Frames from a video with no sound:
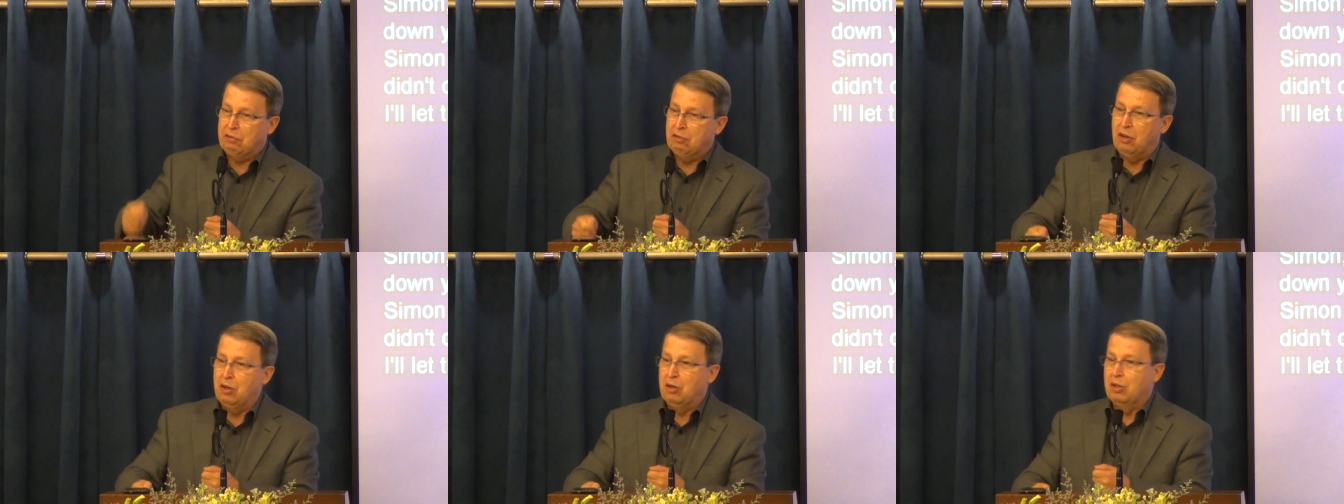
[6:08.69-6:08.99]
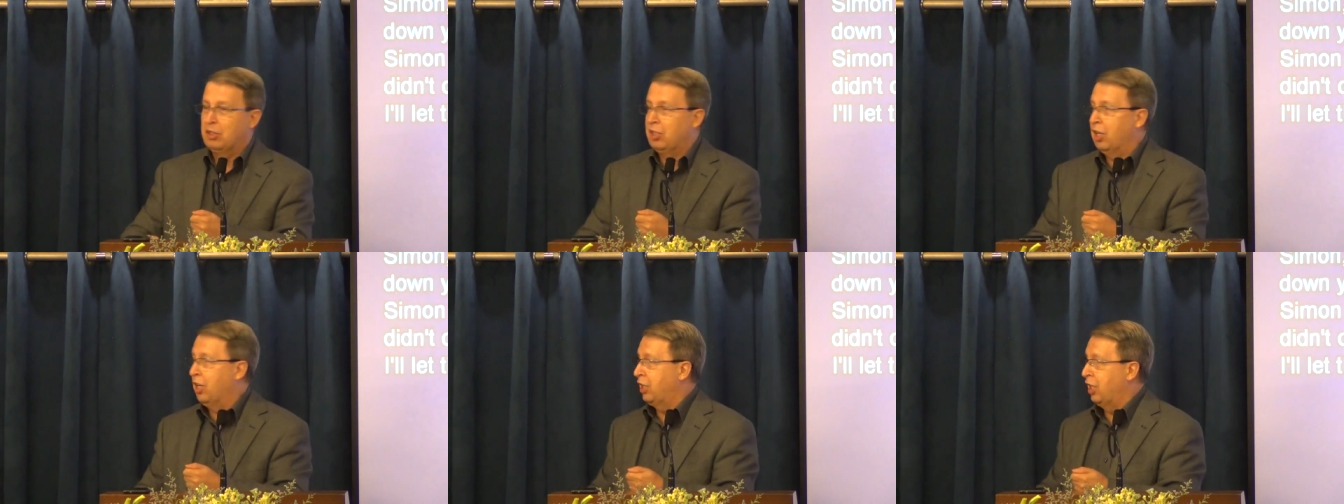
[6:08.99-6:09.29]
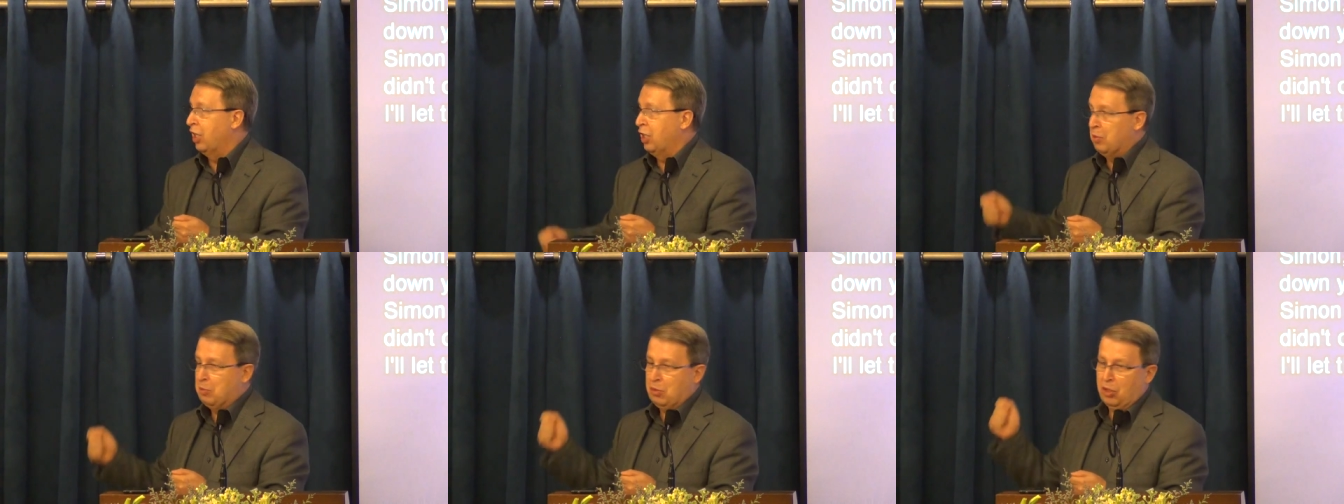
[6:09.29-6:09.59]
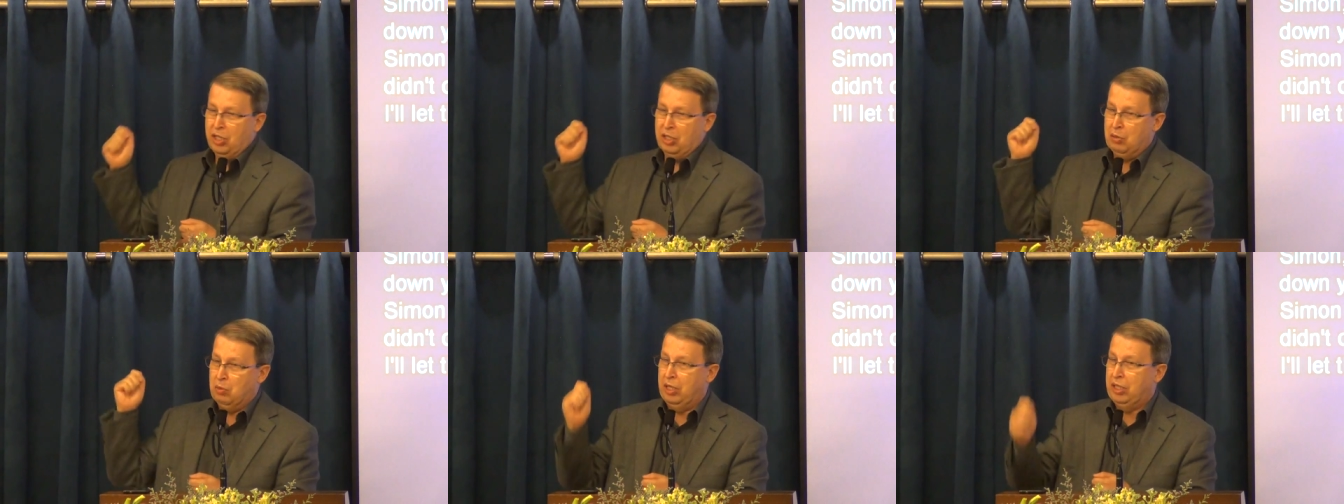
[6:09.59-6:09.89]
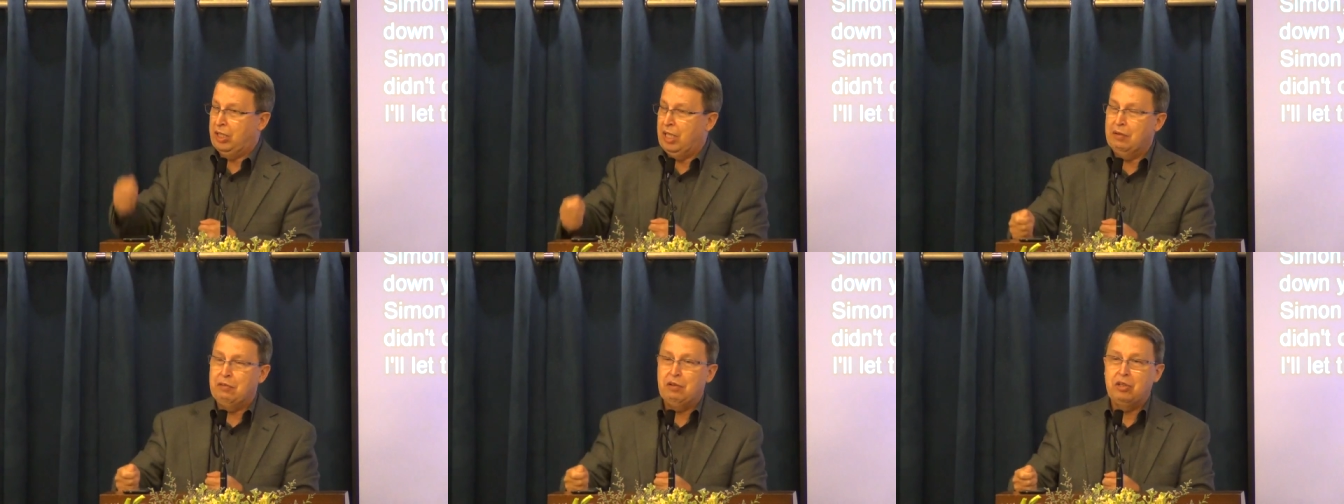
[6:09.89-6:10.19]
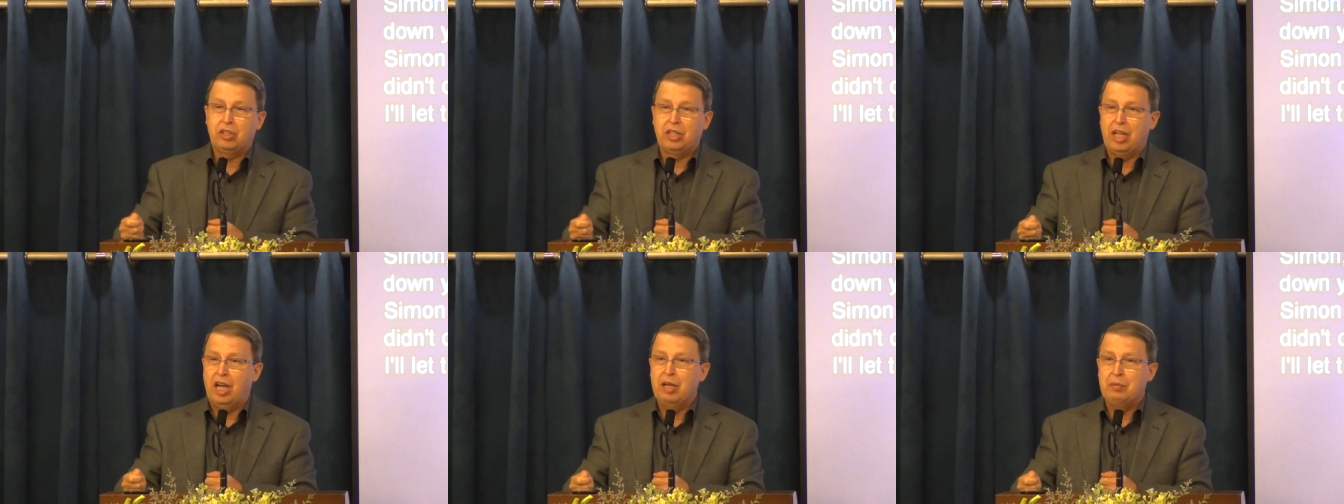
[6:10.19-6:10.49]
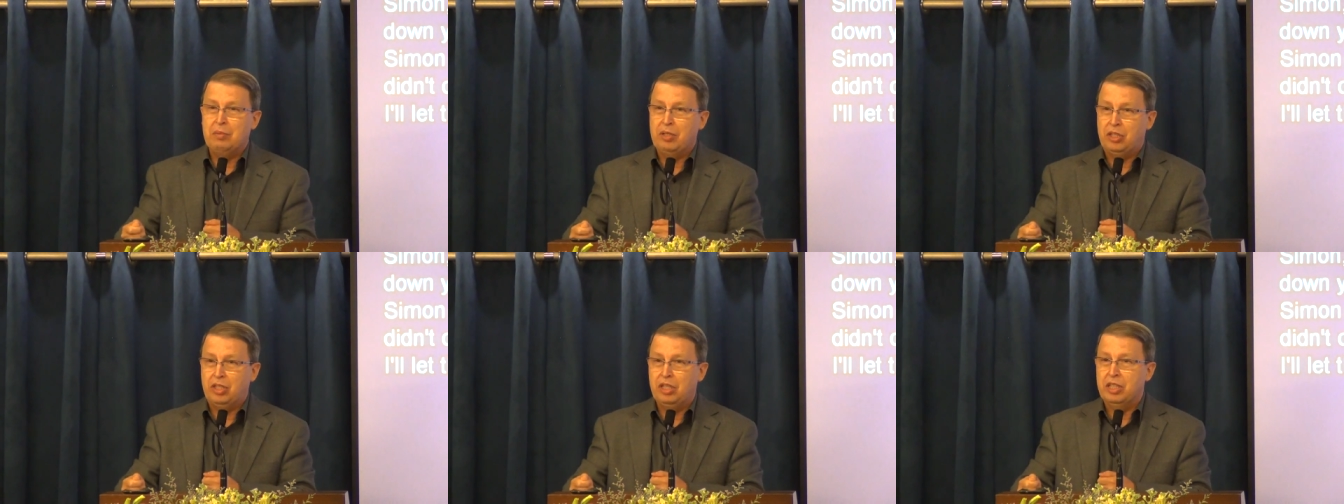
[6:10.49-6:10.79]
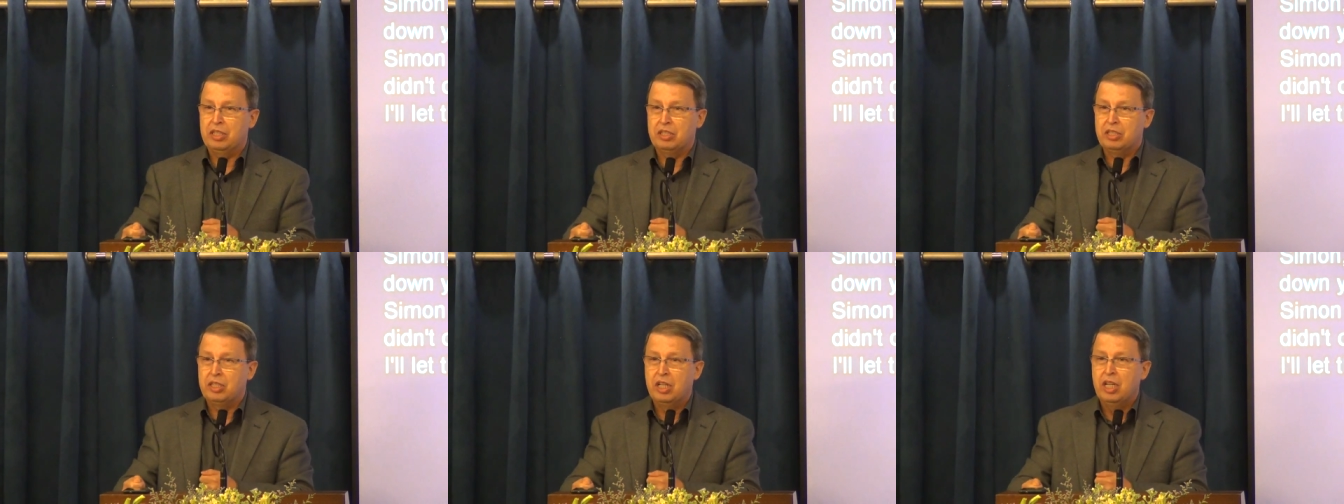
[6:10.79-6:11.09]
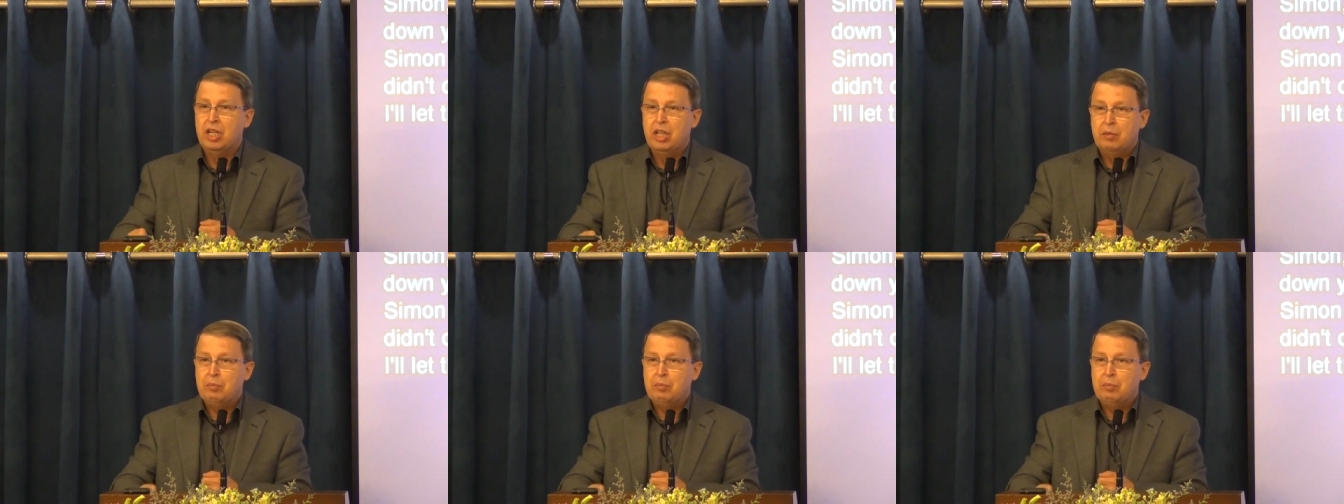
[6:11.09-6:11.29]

4 o'clock in the morning, whatever time it is,